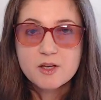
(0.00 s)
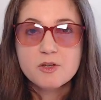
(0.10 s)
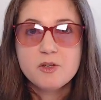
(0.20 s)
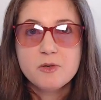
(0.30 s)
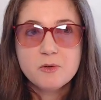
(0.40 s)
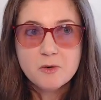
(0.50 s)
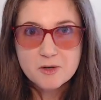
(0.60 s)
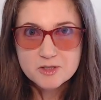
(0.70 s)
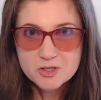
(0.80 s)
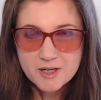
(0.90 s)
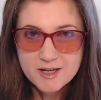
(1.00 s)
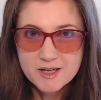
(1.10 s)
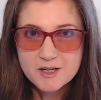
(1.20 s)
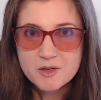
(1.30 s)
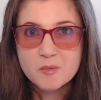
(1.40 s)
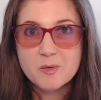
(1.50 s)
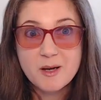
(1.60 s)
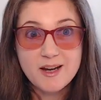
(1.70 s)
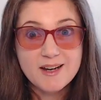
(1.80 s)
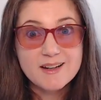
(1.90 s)
you are training your
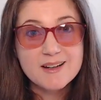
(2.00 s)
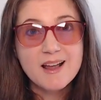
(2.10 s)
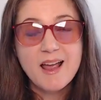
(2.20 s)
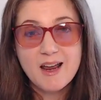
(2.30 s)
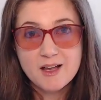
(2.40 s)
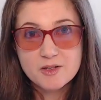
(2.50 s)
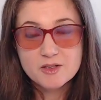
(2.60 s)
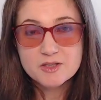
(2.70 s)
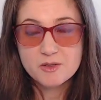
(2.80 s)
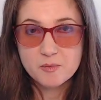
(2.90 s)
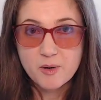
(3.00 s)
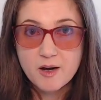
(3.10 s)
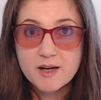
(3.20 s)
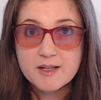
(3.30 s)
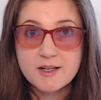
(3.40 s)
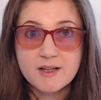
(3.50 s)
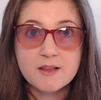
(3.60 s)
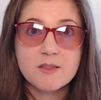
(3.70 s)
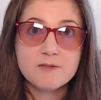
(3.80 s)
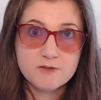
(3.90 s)
brain and your
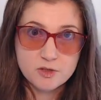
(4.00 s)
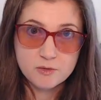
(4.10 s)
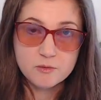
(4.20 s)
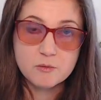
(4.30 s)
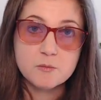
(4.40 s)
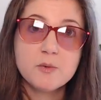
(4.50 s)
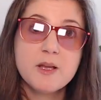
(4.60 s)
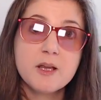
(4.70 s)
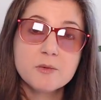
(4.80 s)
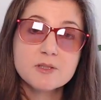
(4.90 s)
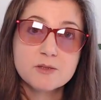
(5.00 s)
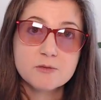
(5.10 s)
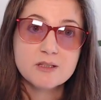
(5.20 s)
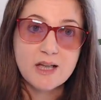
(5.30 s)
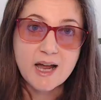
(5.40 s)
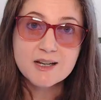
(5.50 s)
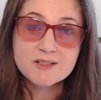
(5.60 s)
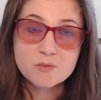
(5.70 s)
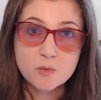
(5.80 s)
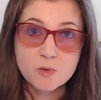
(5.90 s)
body to be able to
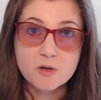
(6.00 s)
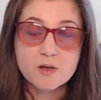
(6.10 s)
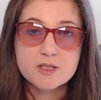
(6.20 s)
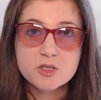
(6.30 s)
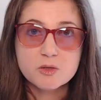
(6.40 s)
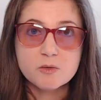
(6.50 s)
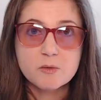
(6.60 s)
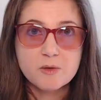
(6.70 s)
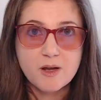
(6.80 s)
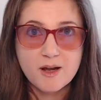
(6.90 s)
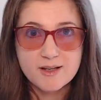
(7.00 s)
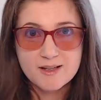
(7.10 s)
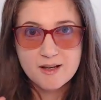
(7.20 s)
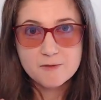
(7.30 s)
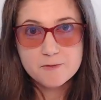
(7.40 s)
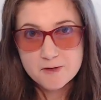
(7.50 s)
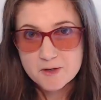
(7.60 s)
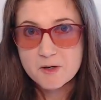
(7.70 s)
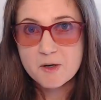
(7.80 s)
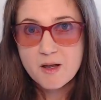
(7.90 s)
relax more, to not
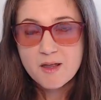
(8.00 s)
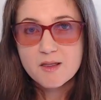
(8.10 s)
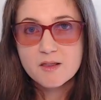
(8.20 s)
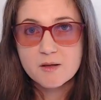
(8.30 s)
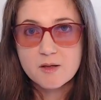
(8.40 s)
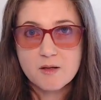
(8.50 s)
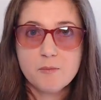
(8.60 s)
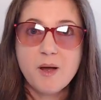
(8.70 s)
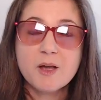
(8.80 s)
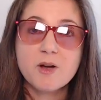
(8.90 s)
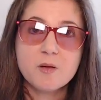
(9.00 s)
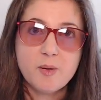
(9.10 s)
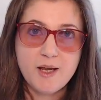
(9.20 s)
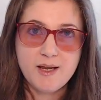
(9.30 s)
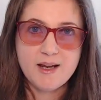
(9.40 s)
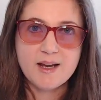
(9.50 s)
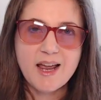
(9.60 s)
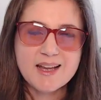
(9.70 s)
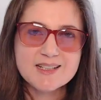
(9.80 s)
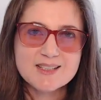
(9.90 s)
fear the migraine pain.
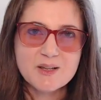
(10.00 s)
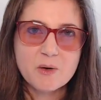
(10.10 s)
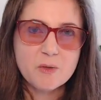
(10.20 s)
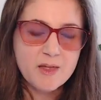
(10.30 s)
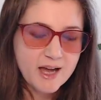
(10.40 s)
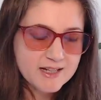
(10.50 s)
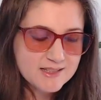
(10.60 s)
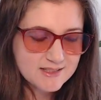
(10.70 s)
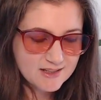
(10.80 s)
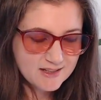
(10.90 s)
And so that is